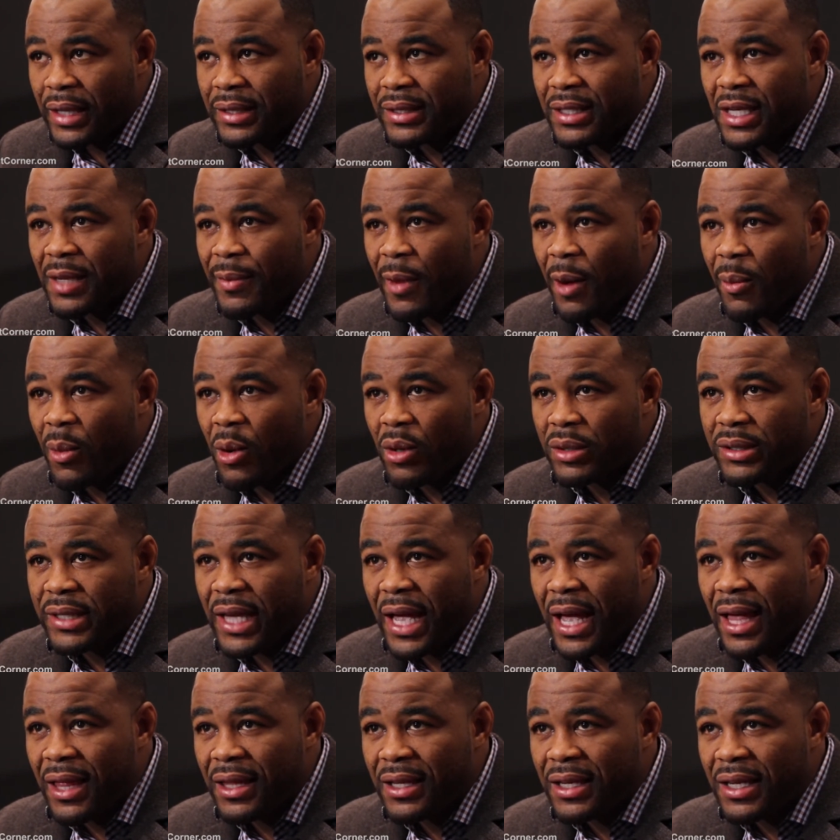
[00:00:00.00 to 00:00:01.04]
Yeah, seeing my
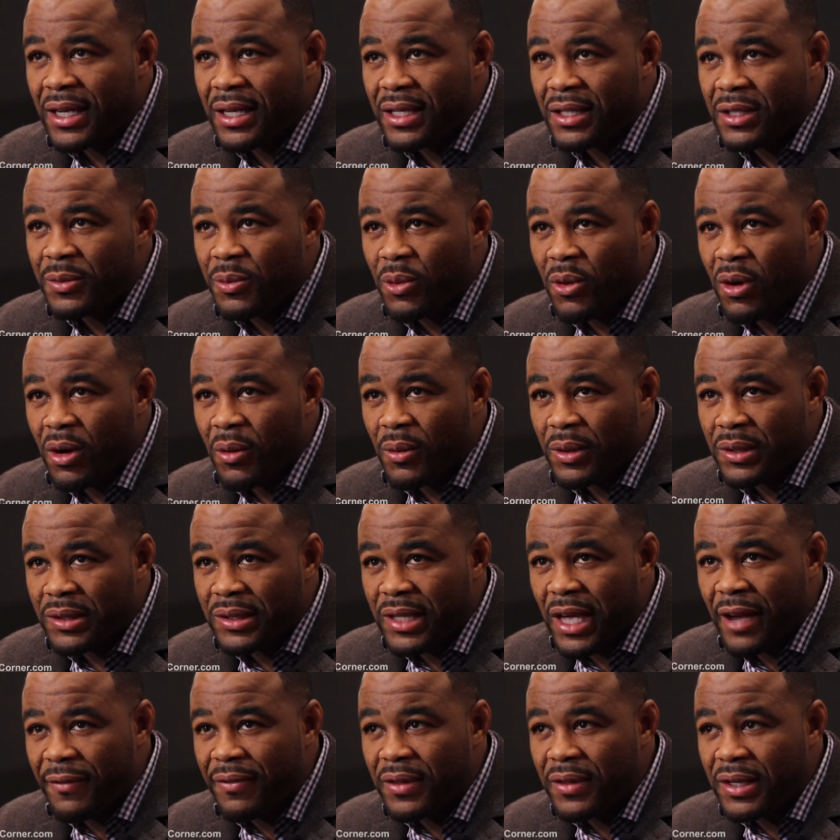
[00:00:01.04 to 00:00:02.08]
mortality in the sport
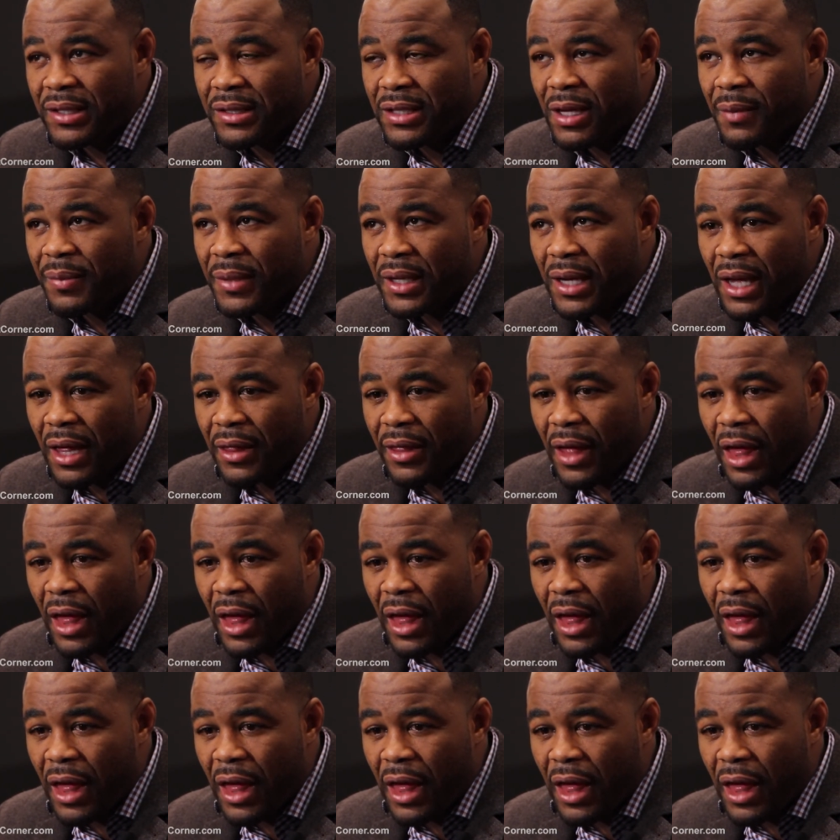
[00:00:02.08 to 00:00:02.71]
was definitely something